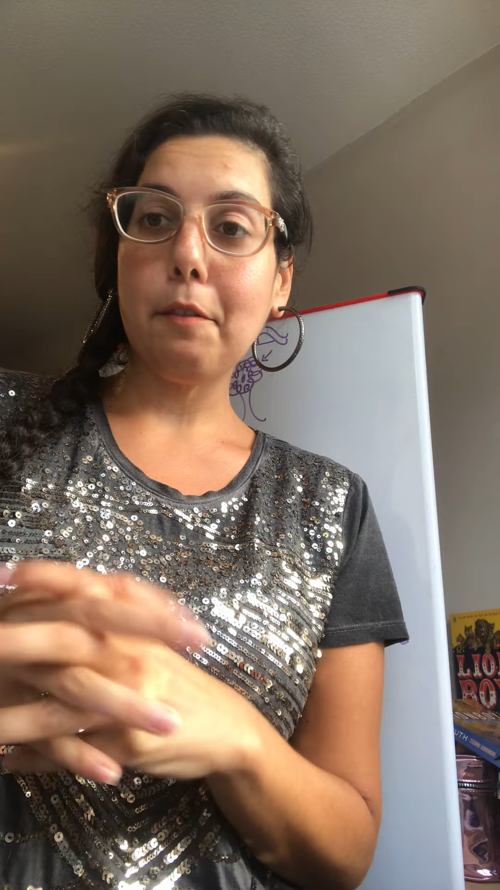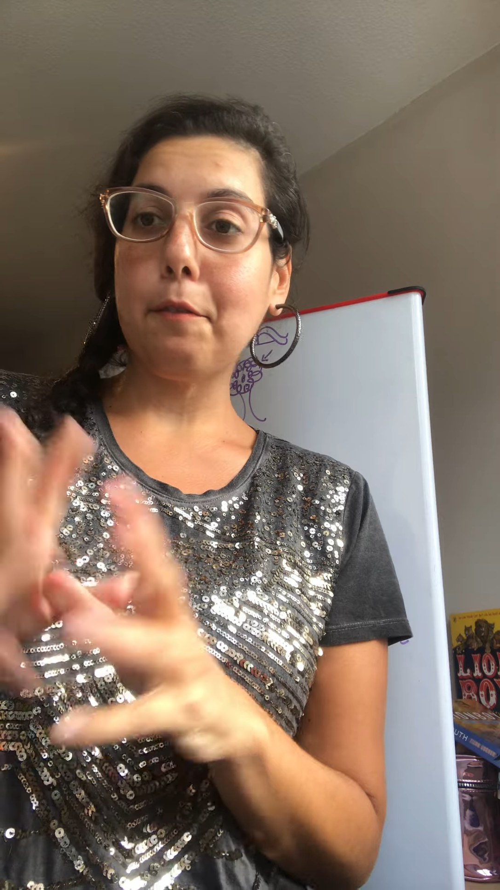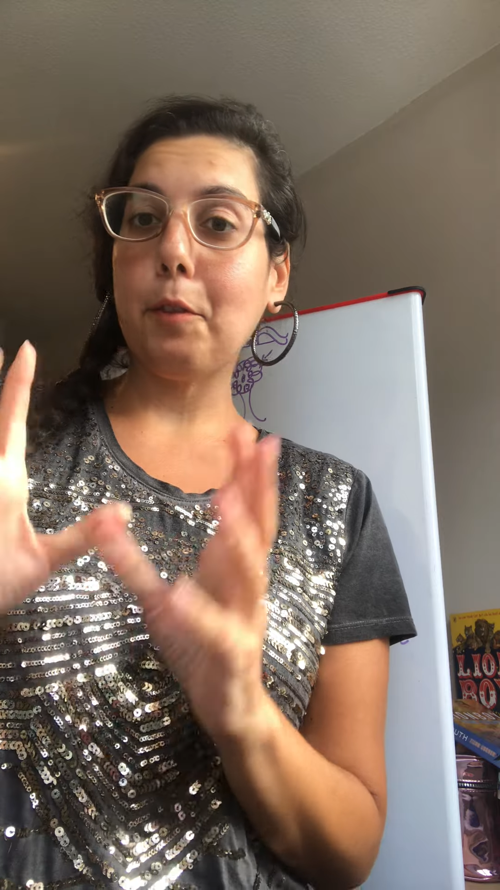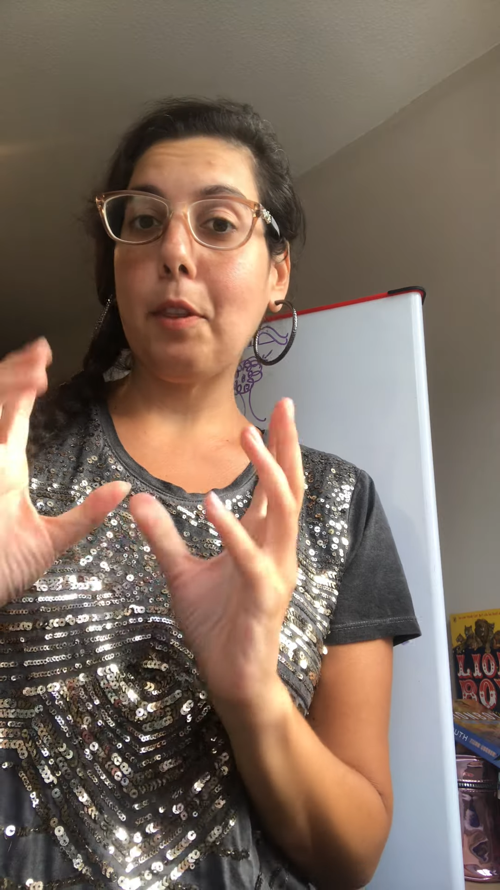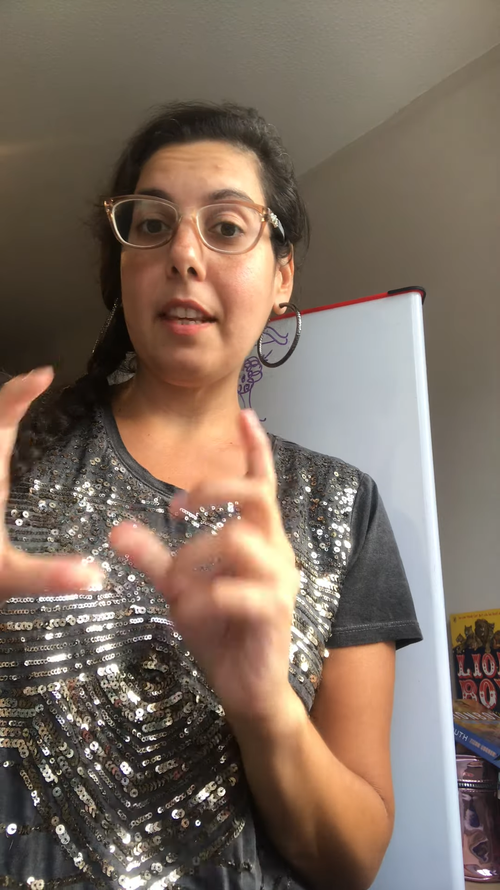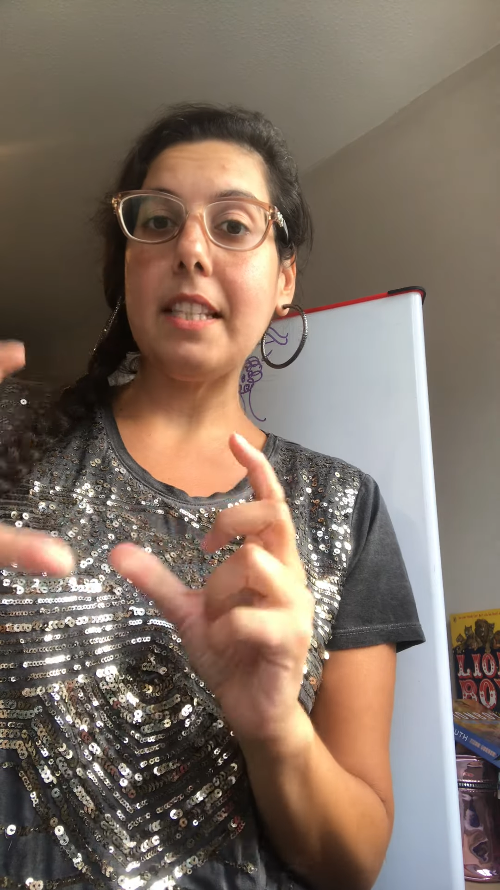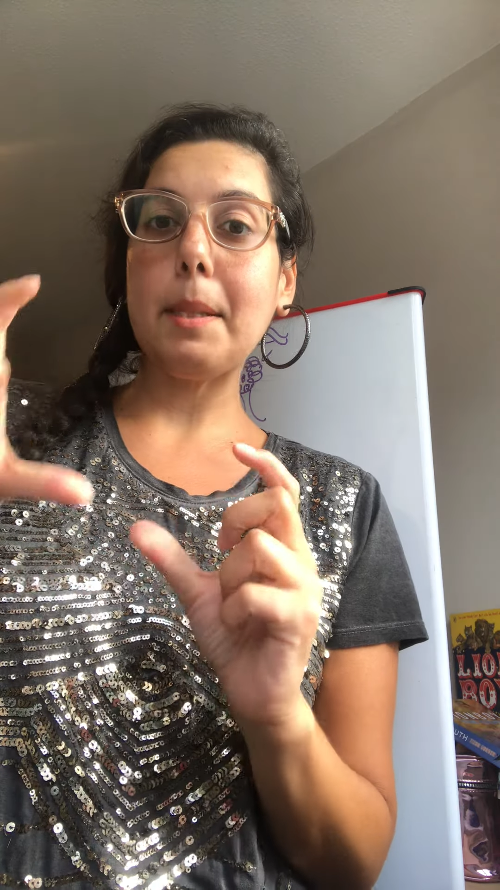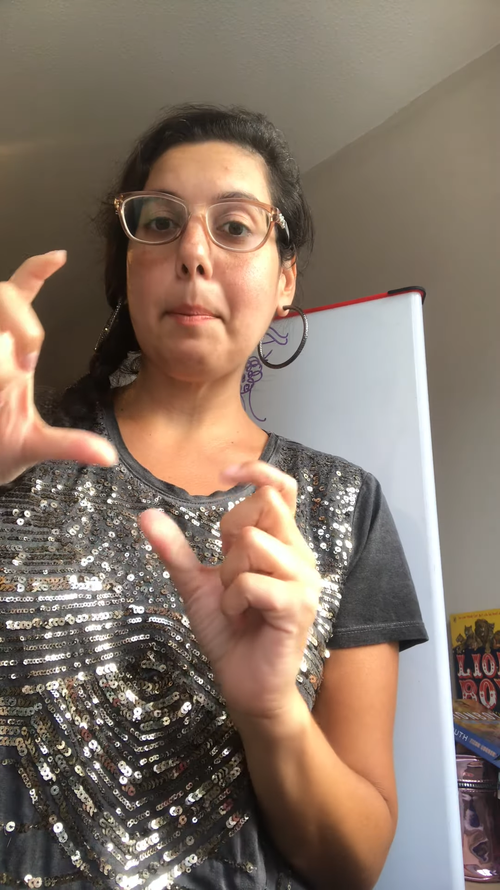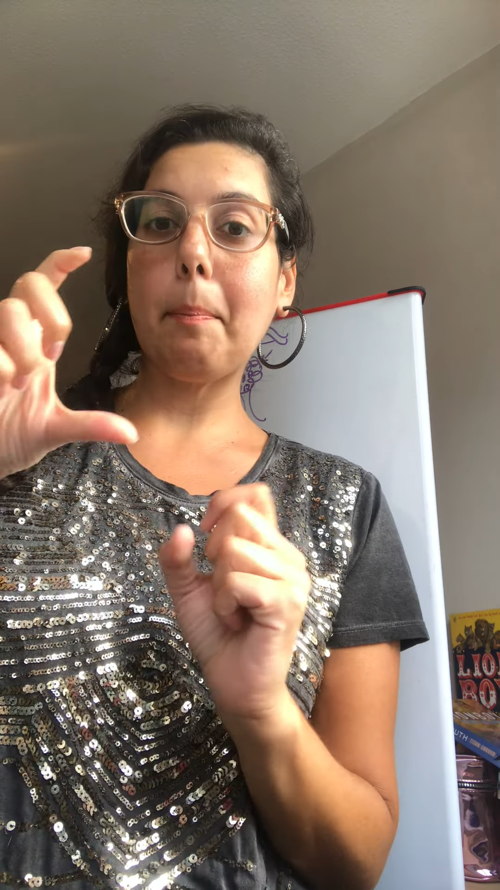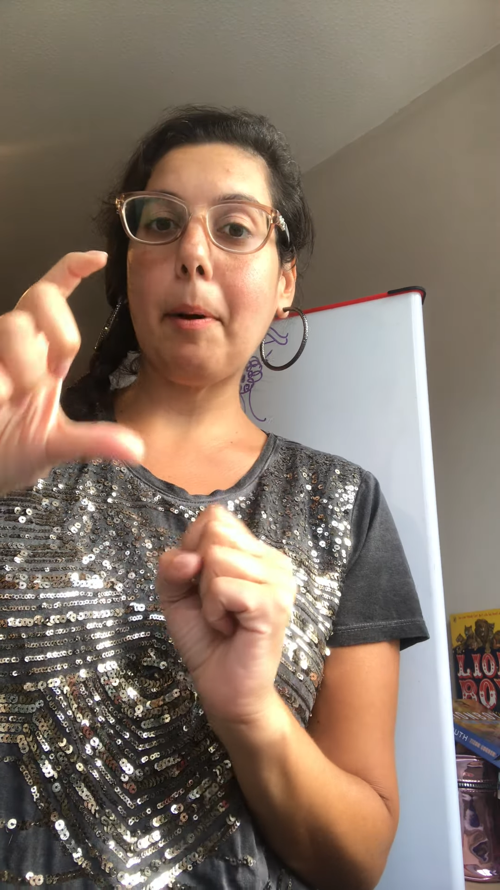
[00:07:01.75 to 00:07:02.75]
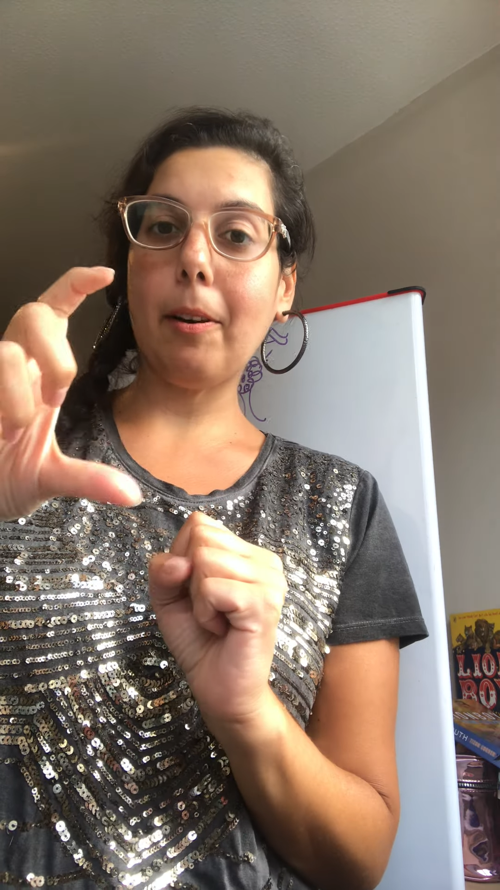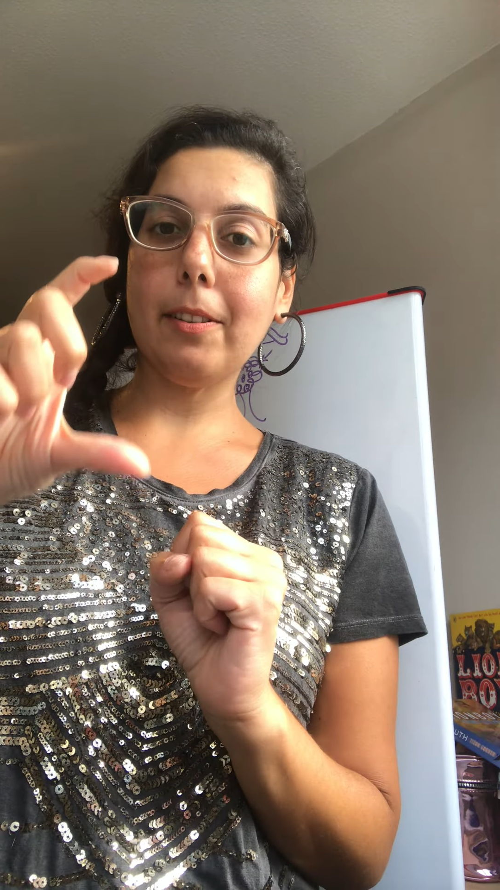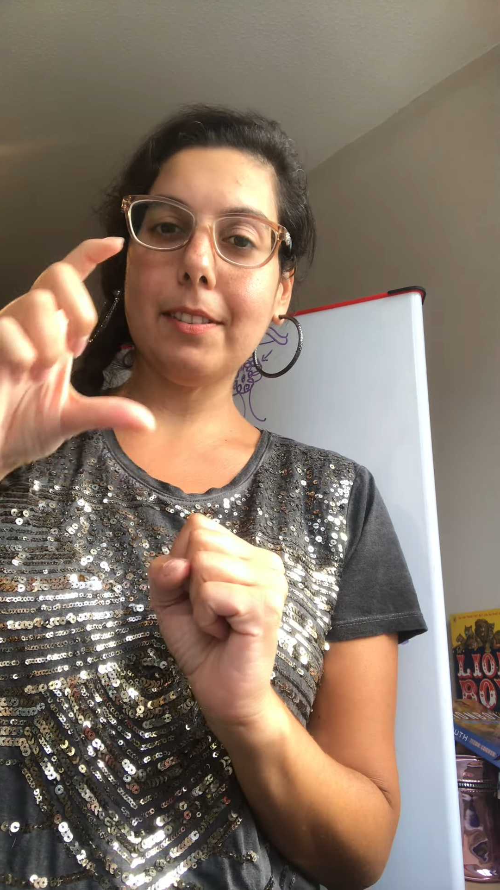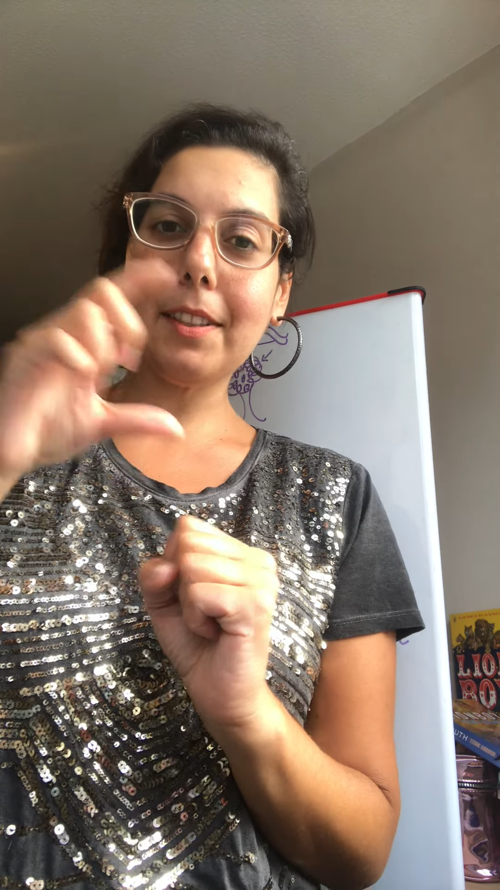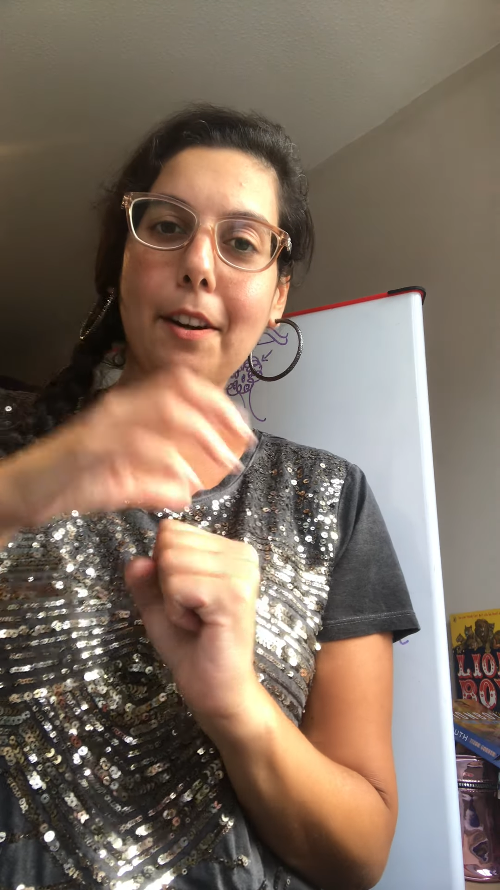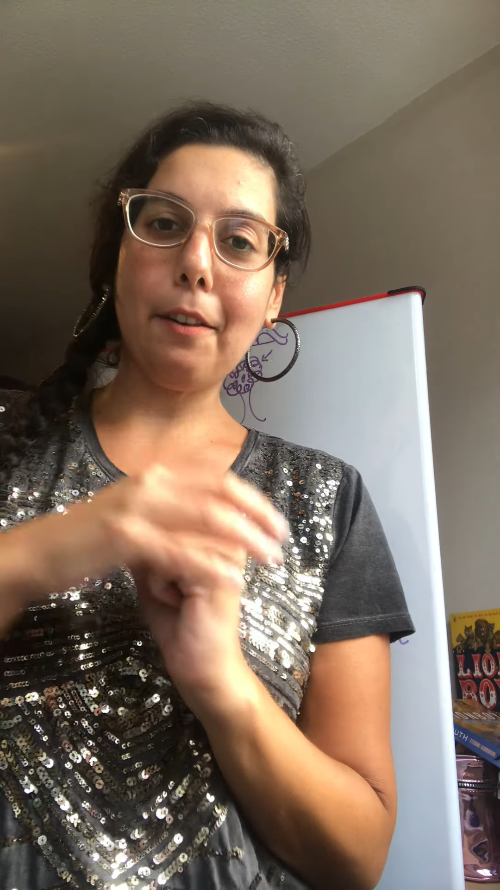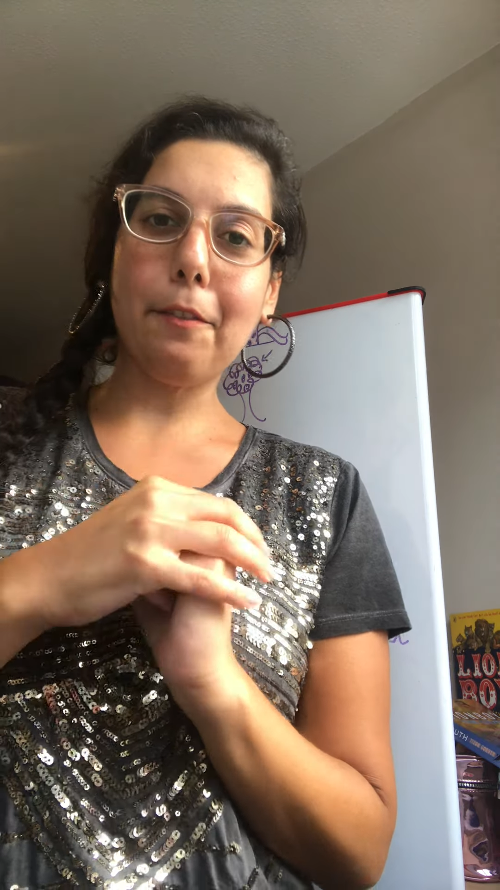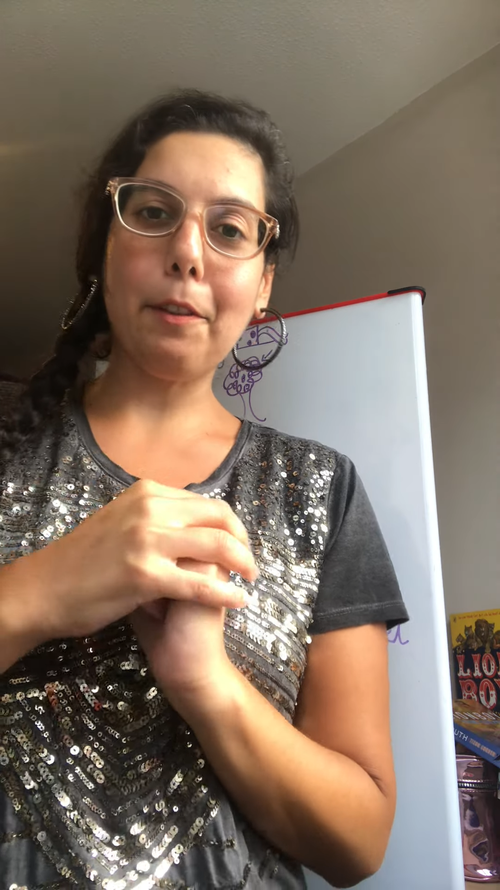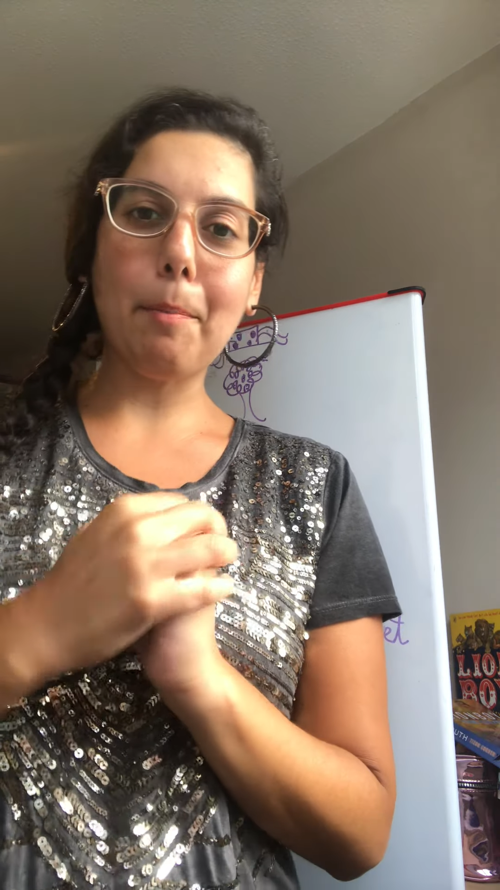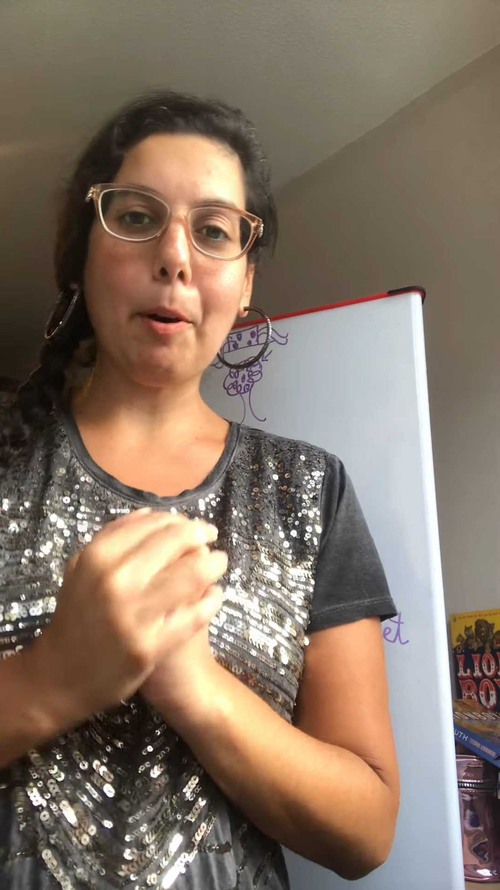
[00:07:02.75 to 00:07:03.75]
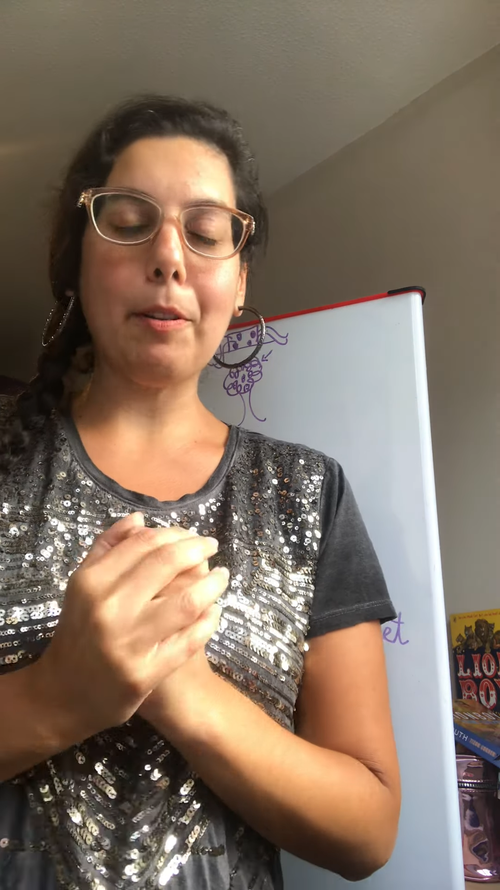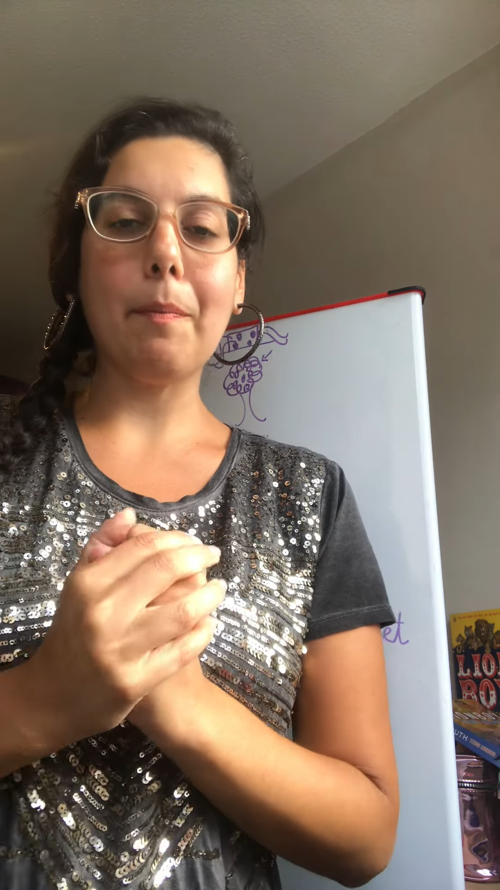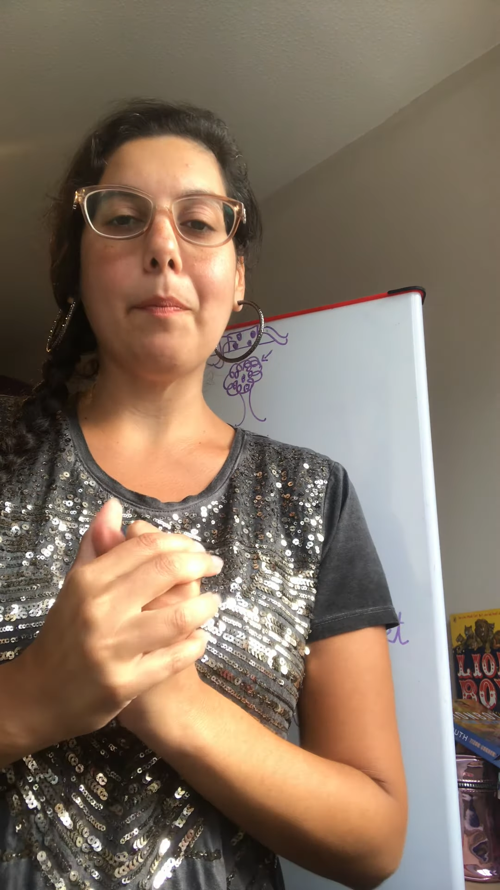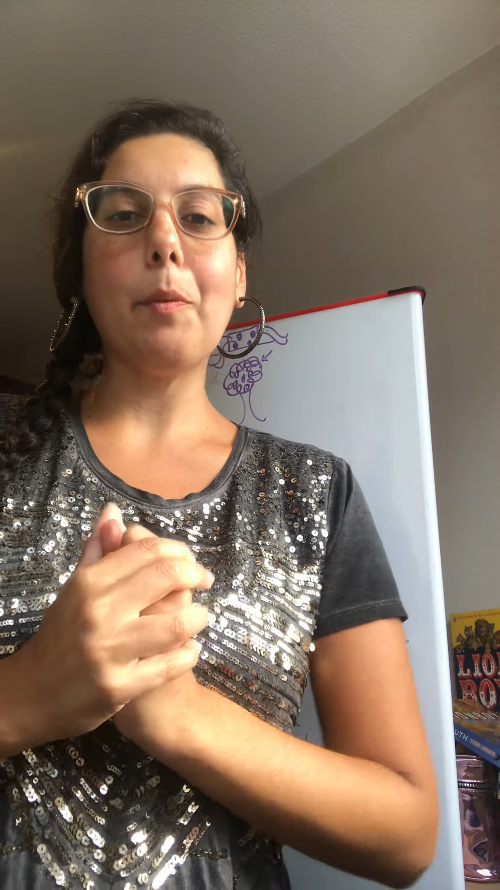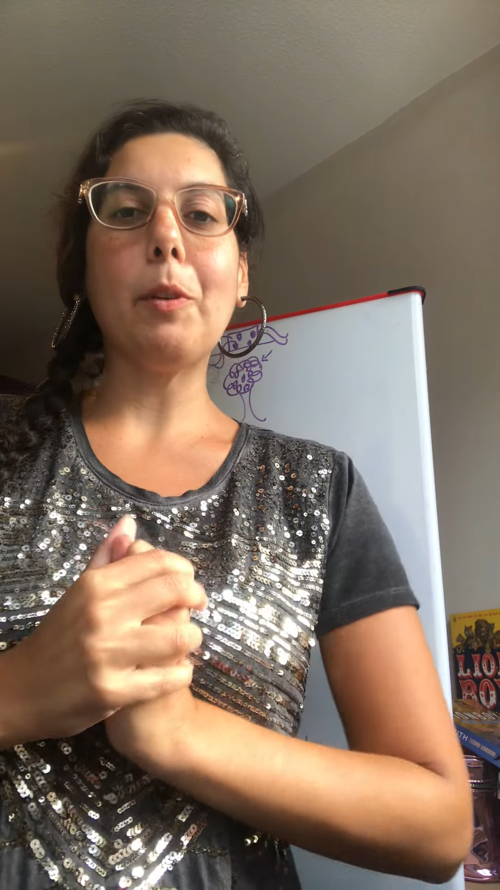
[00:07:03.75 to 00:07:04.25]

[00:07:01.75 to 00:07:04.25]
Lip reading: for this part of the poem,